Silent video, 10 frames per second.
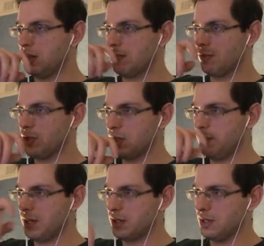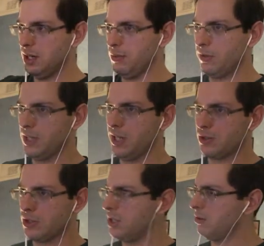to provisionally place a number of
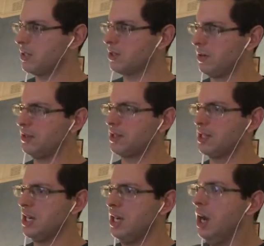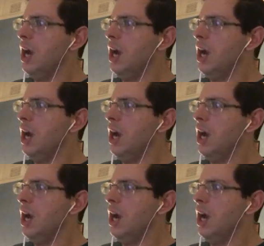electric generators throughout the city.